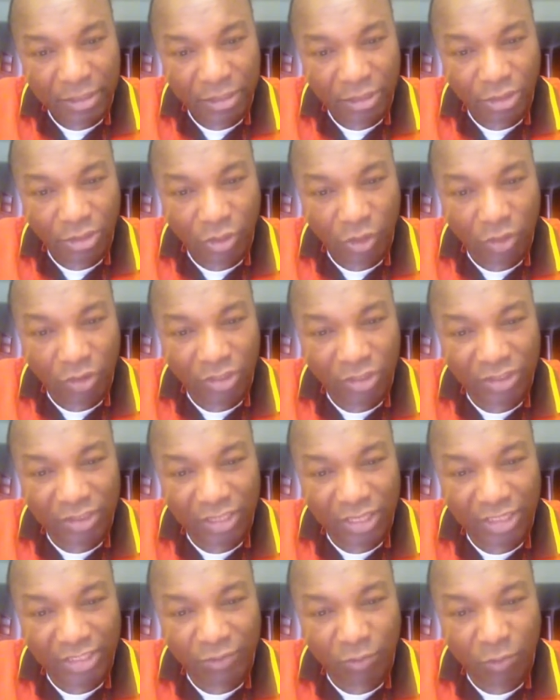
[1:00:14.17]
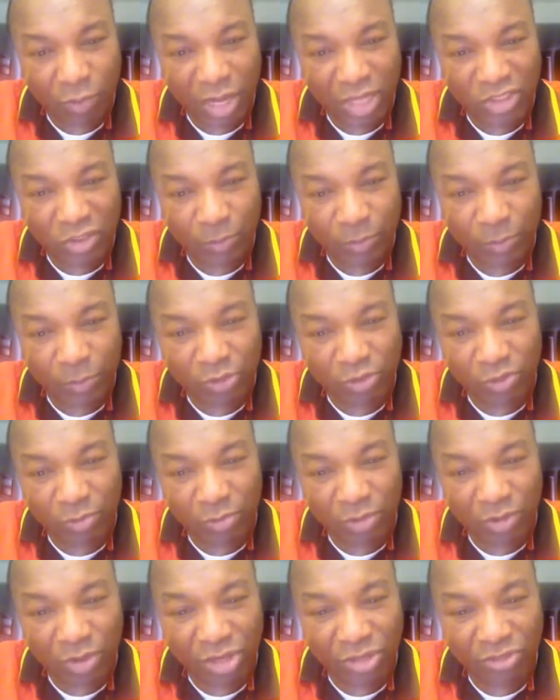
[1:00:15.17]
Joy says, we are supposed to
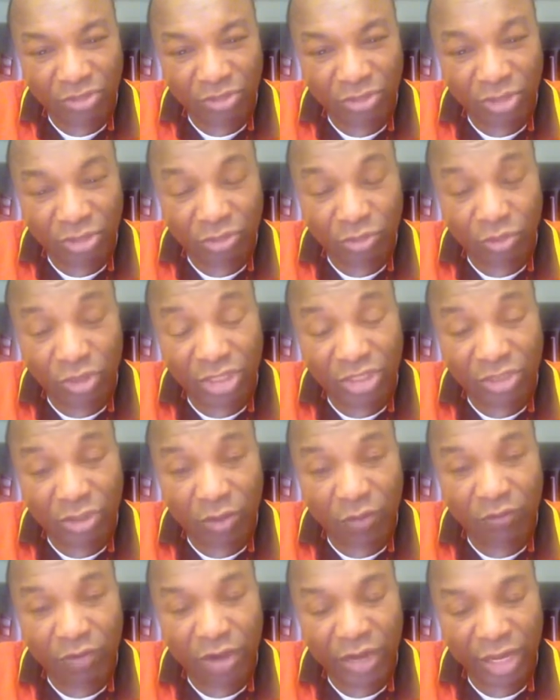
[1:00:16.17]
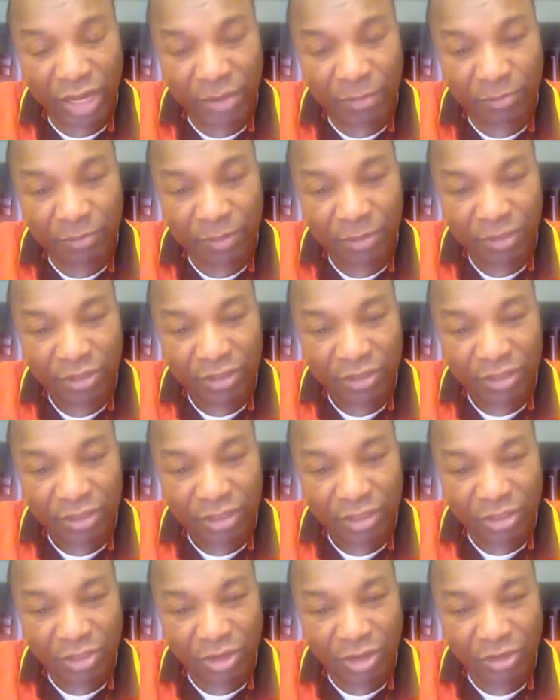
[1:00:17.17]
be going to church to discover him,
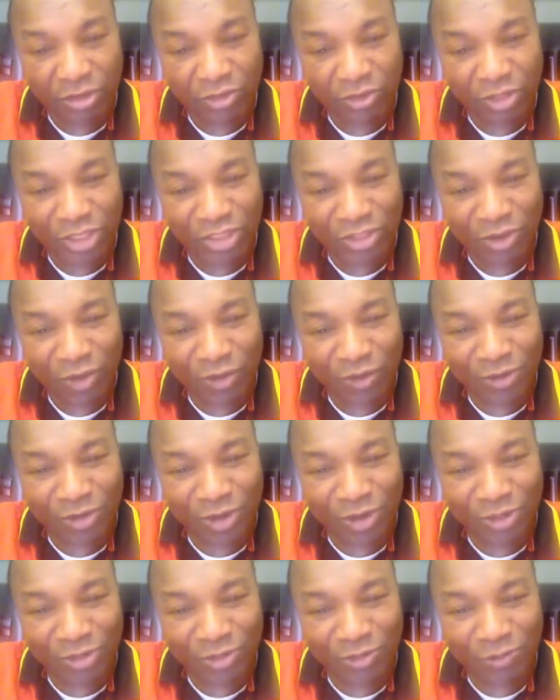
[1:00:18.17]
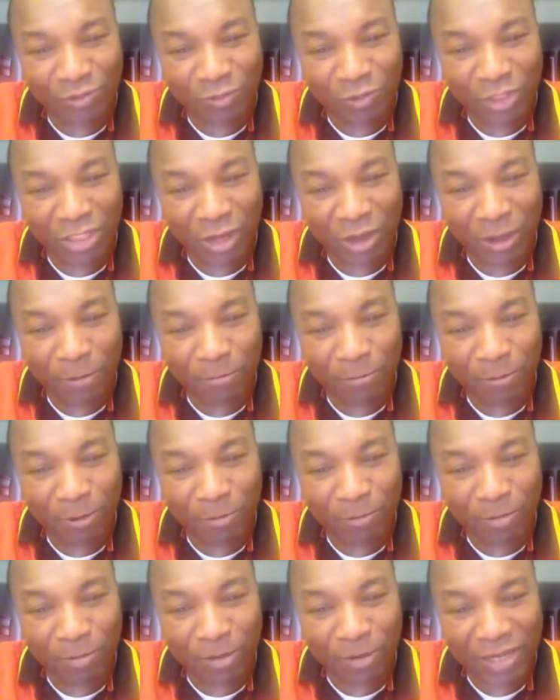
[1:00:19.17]
not with our
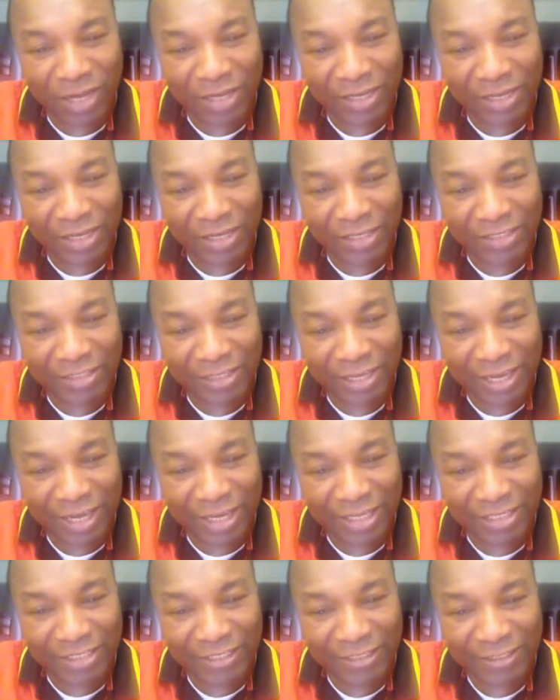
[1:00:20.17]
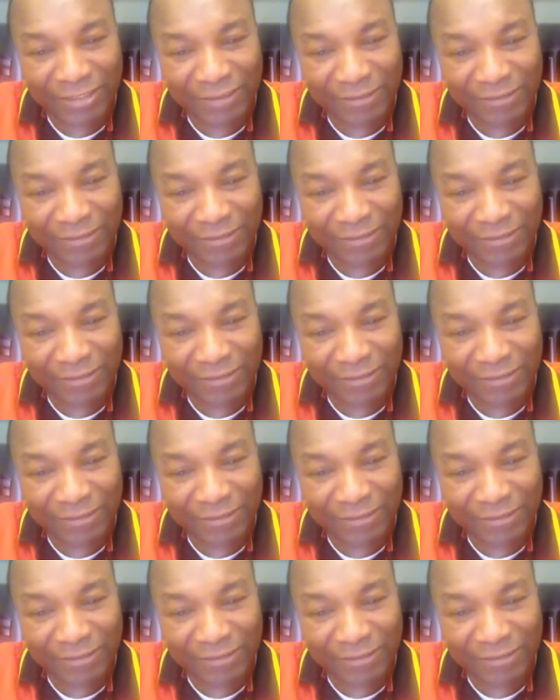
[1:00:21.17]
problems and needs. Yes.